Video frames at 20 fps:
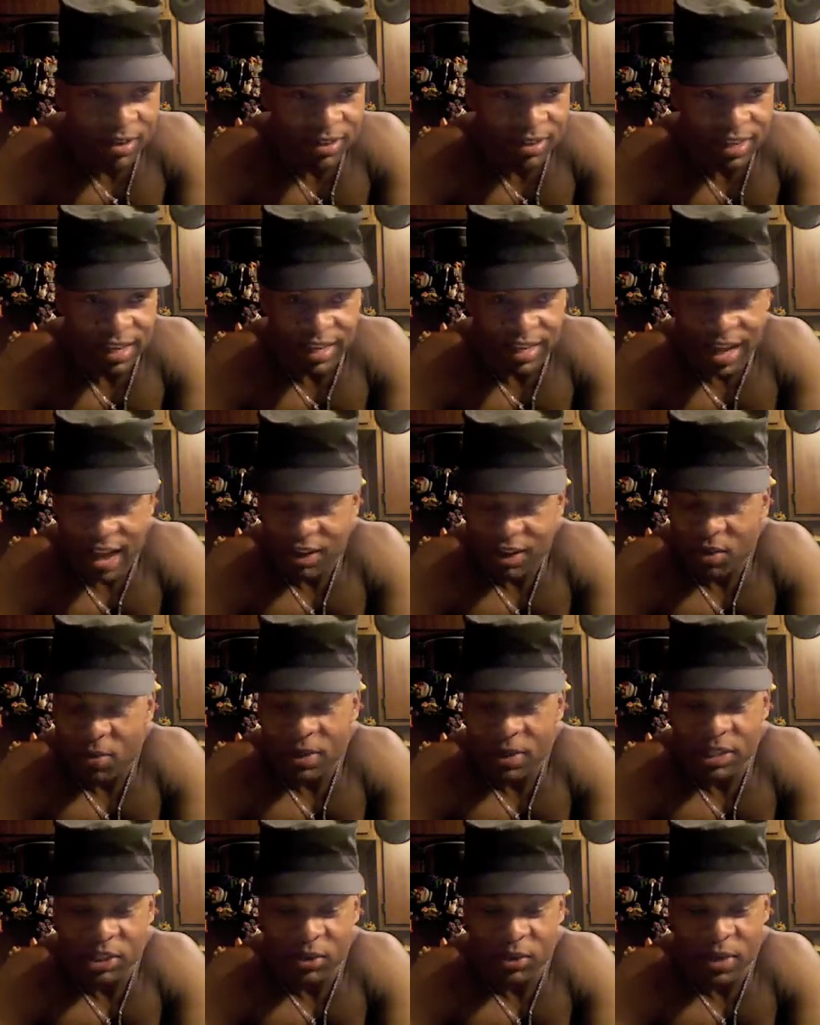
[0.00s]
you're thinking, I don't
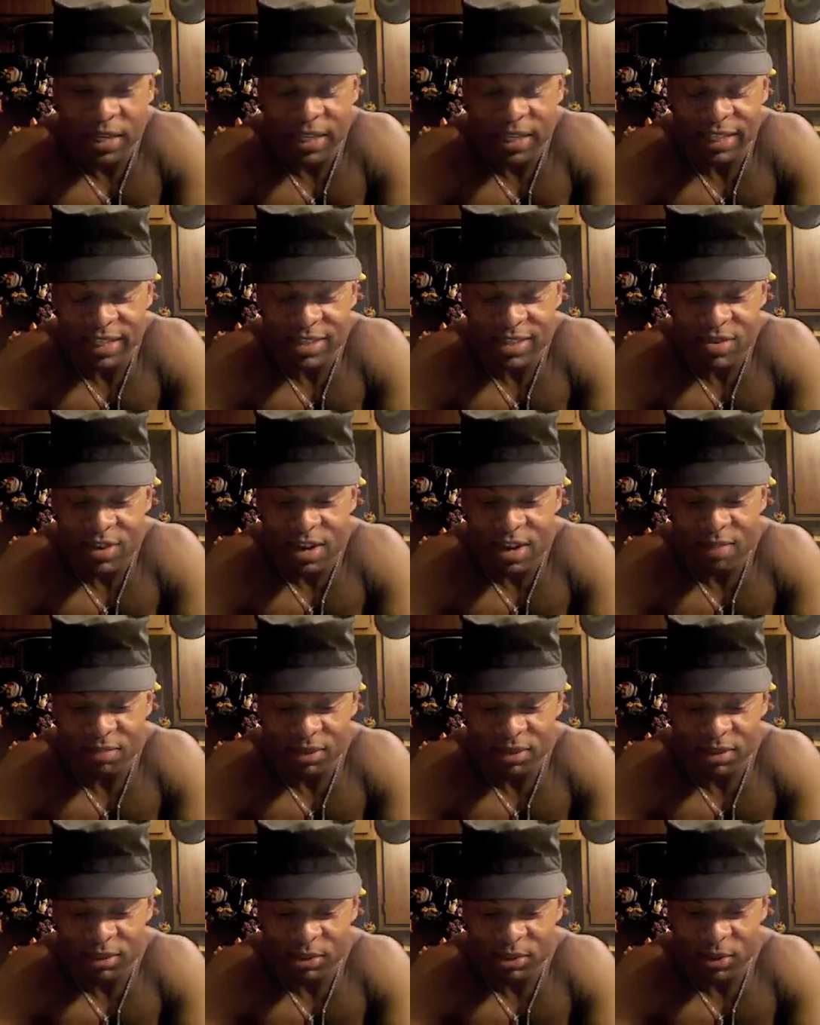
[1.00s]
want to drink it. Then you come
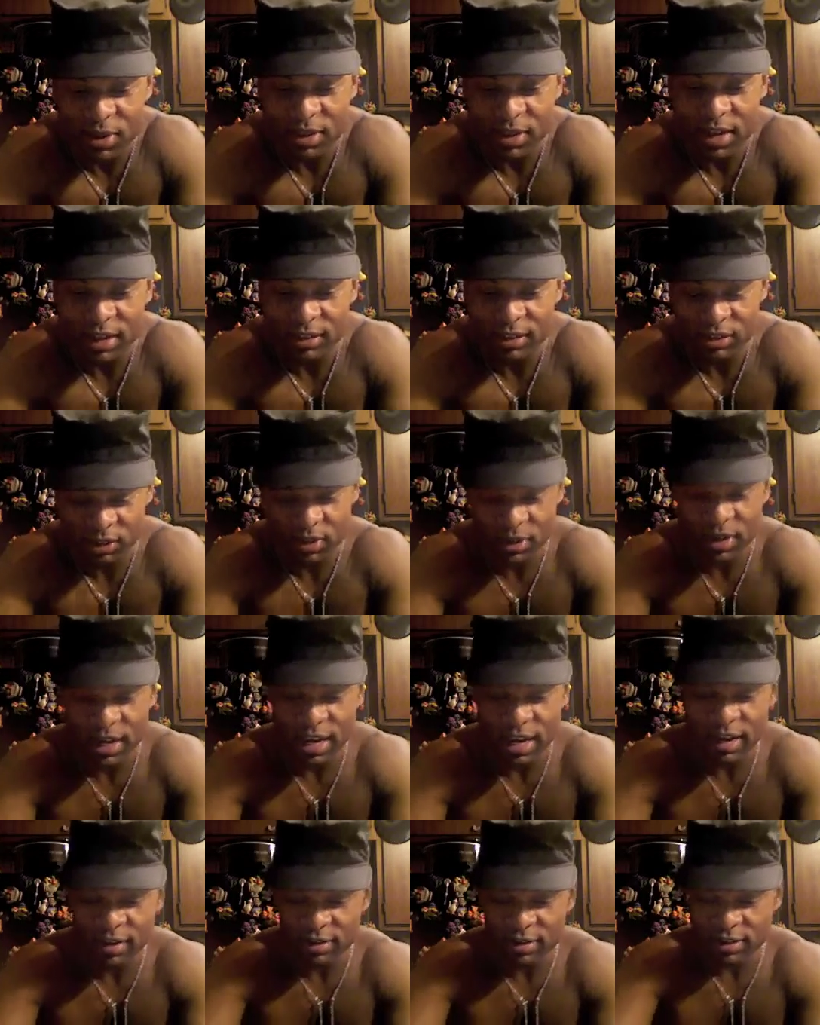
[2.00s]
to the
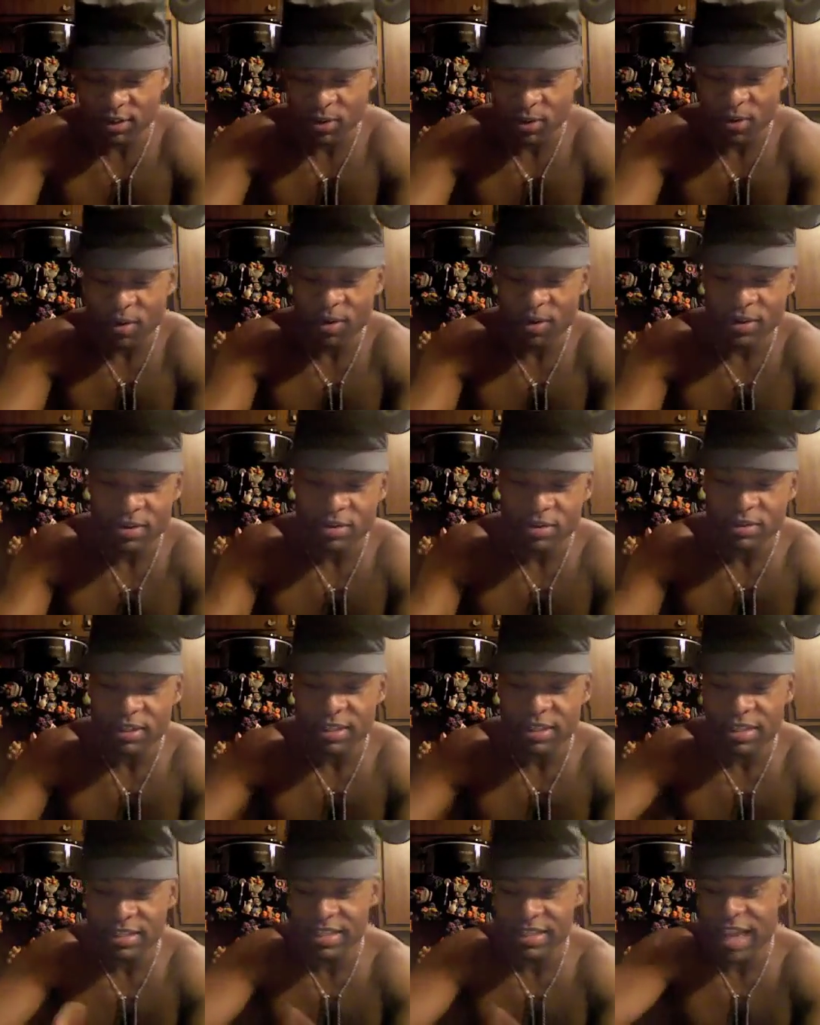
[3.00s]
trailhead or the corner and you
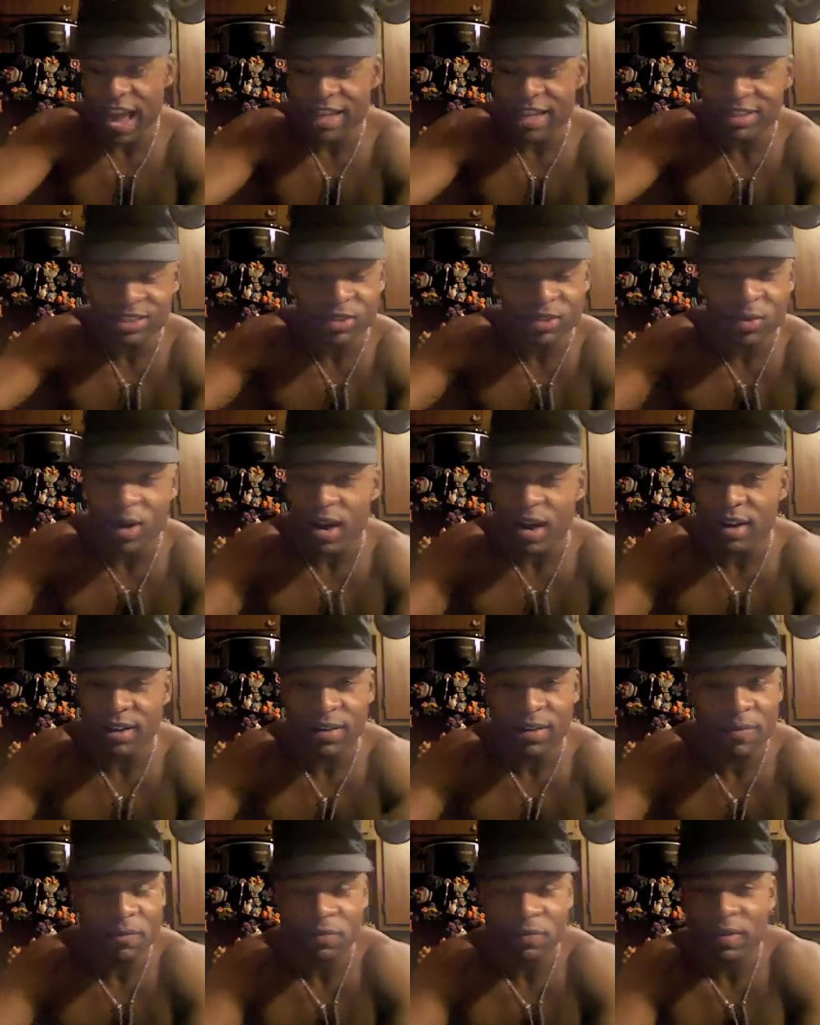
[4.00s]
see these gallons of water.